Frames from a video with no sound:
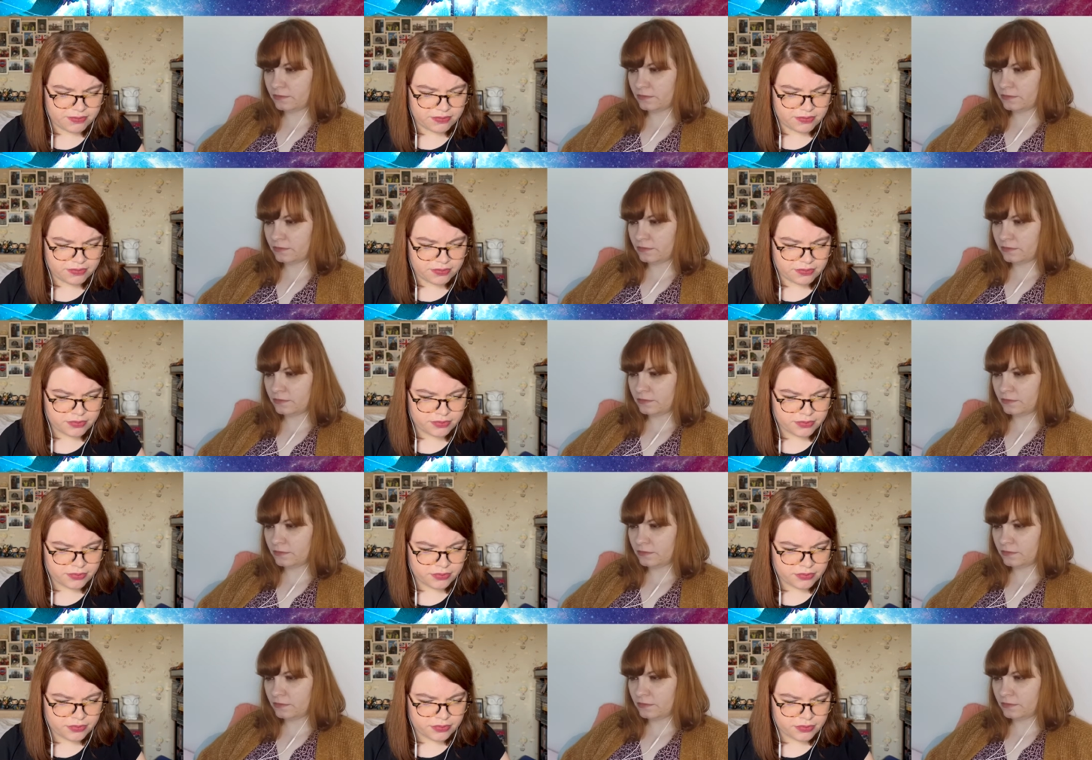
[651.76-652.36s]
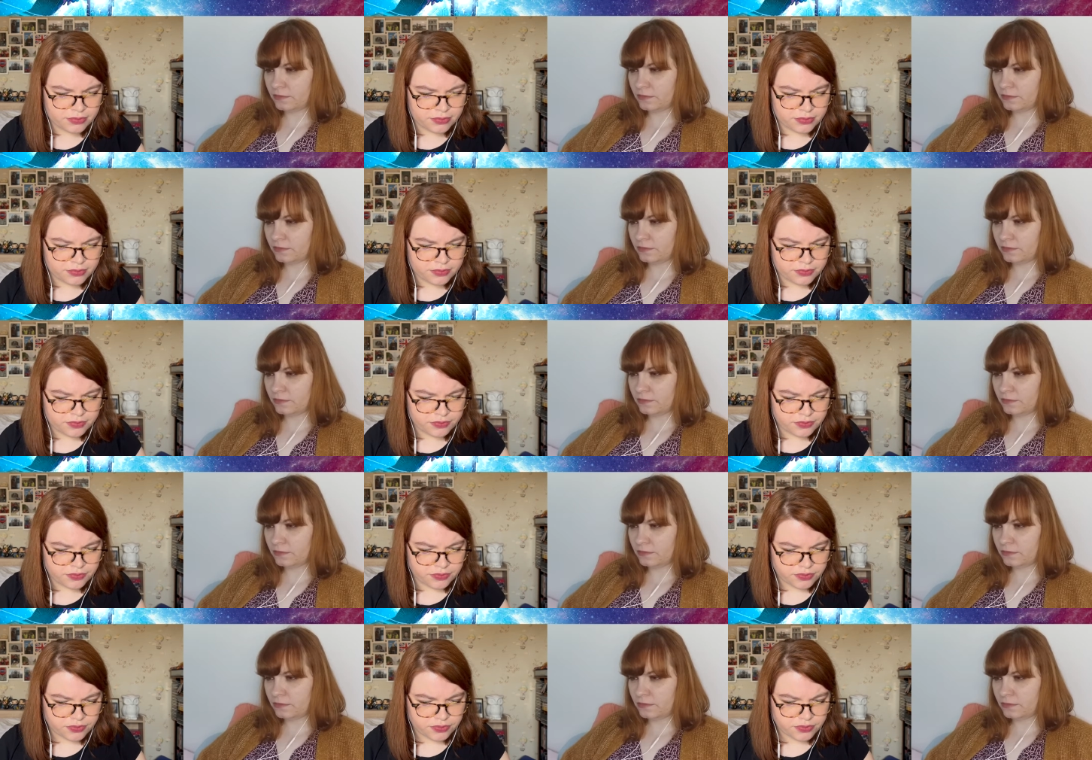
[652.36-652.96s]

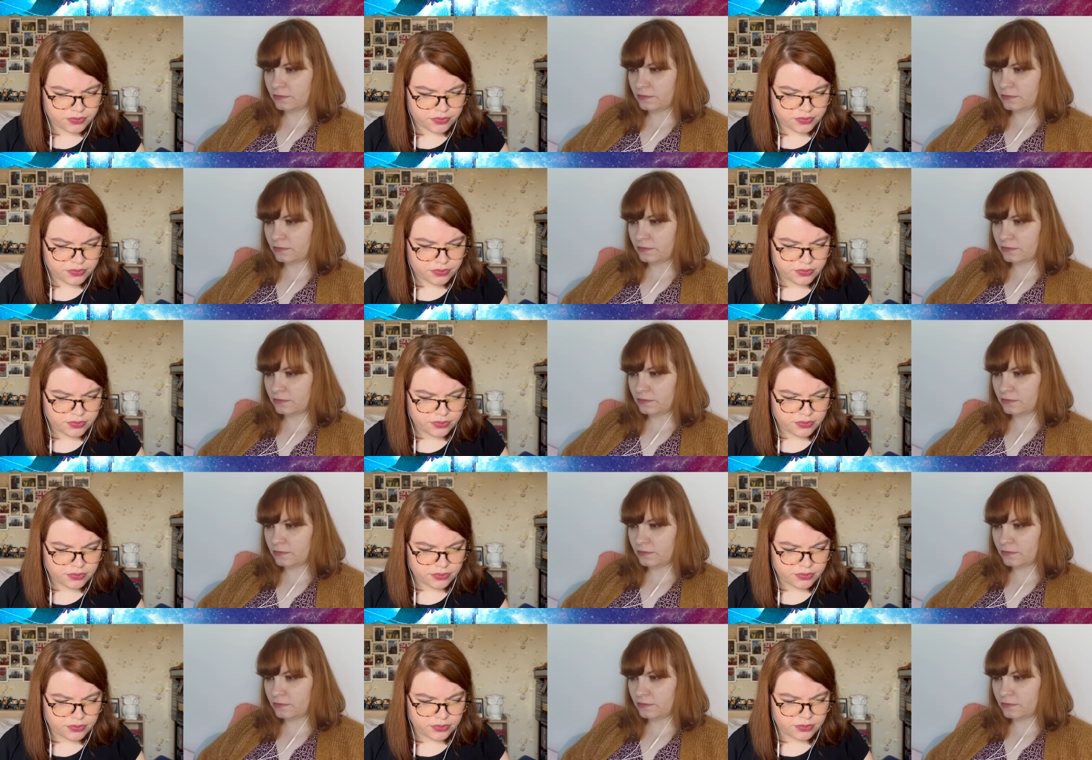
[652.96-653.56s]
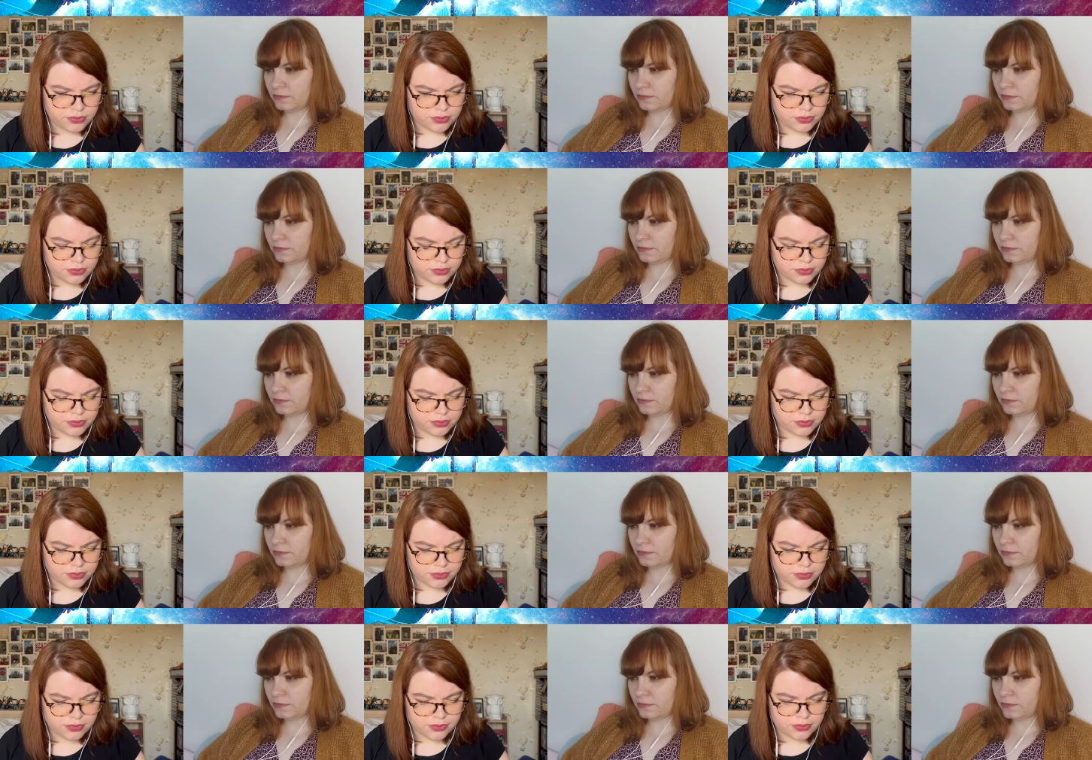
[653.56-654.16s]

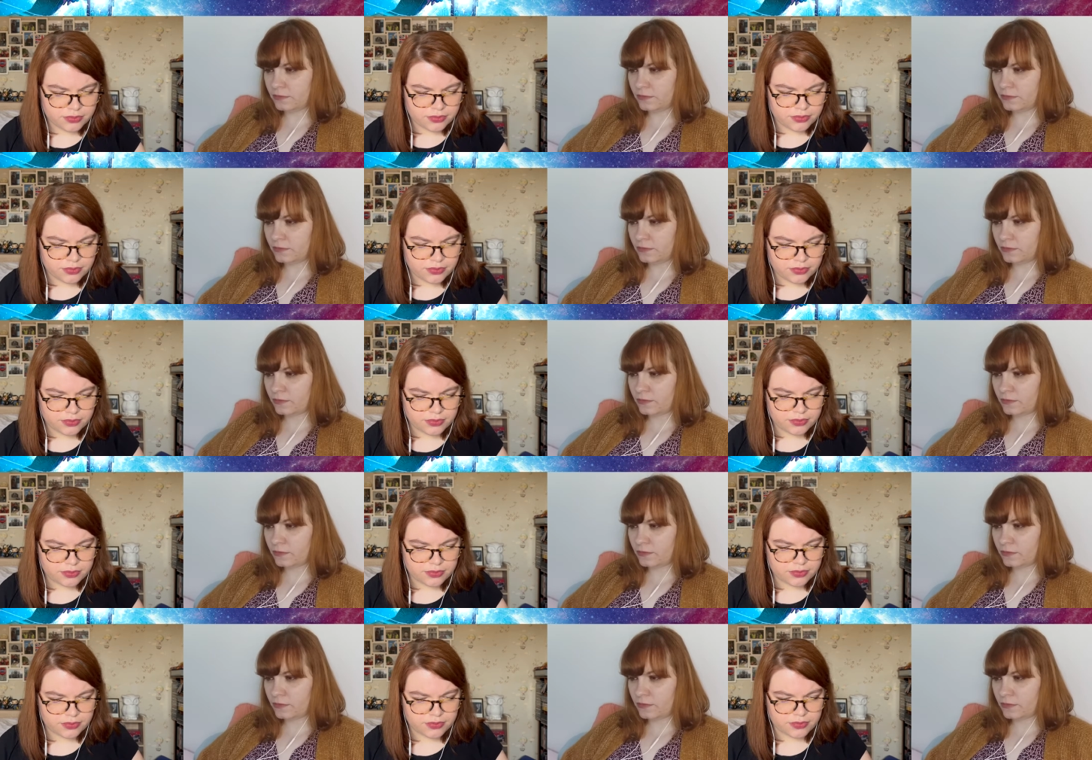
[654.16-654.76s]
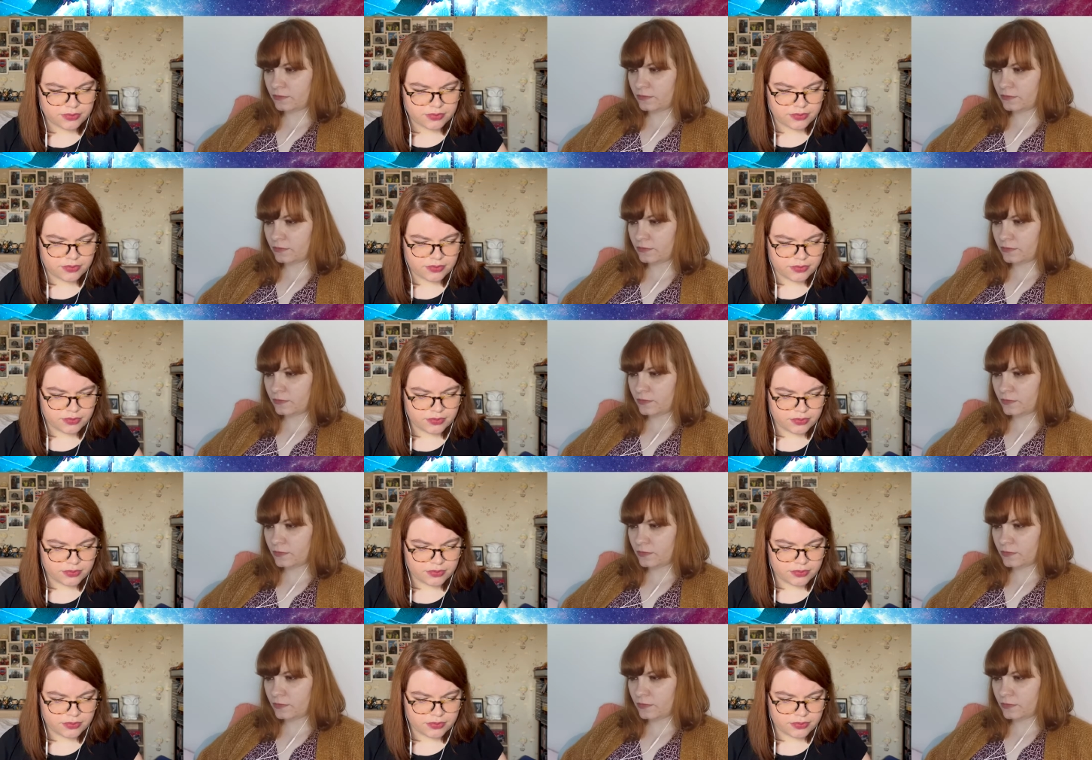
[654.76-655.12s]
Nothing is said.